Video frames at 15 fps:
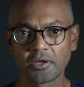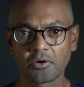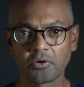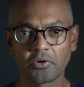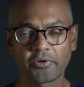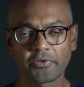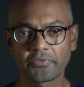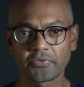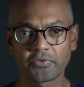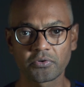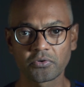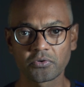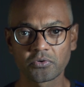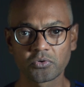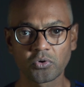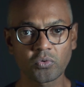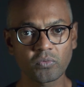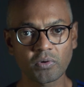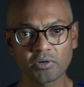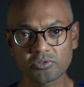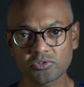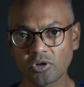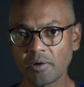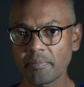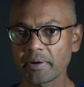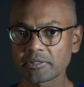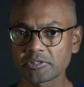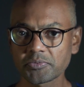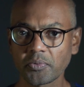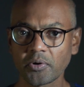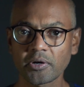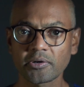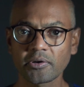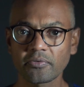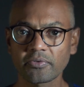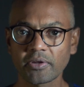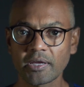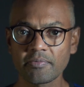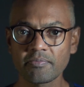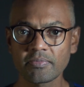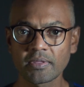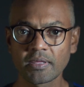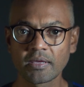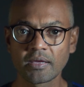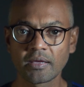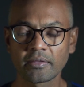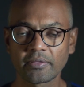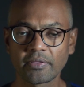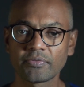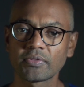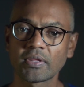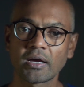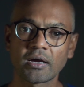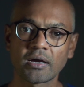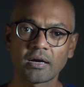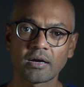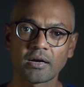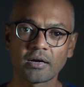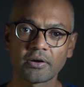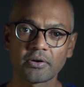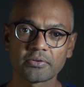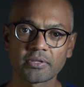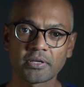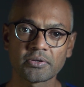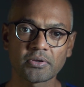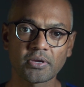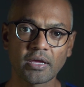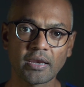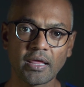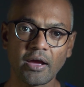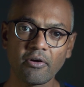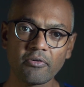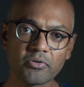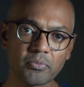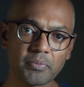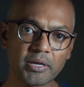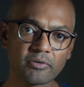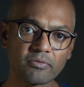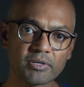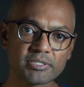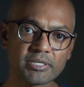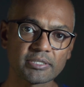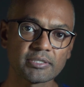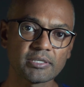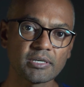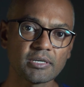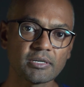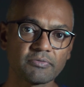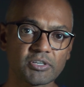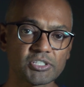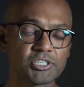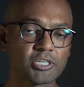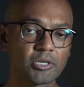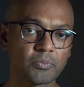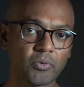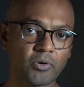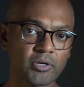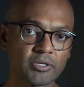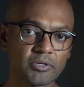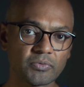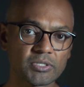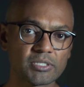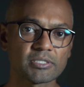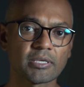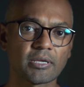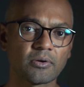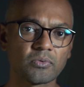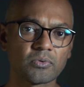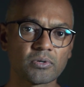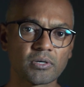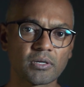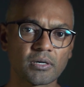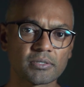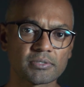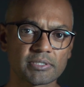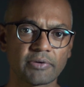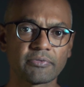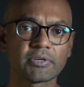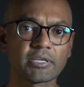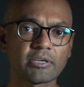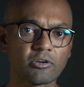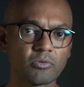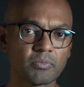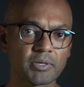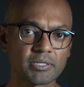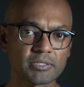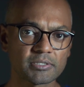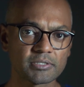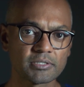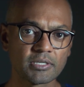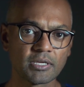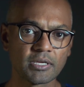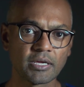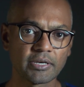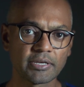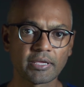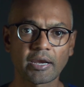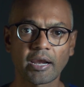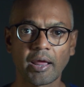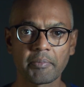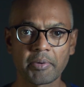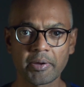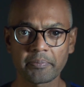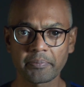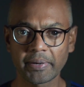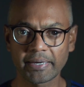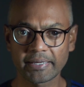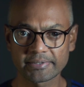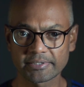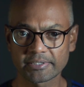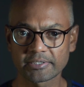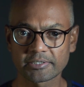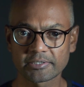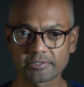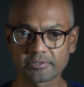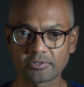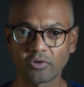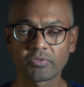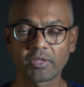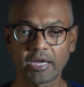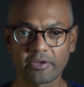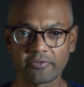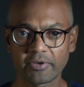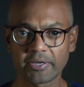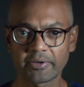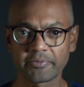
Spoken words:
or if you don't want to stop at this point of time, then you can have your breakfast at the first checkpoint, which is around 70 kilometers near Ramayampet exit of the highway.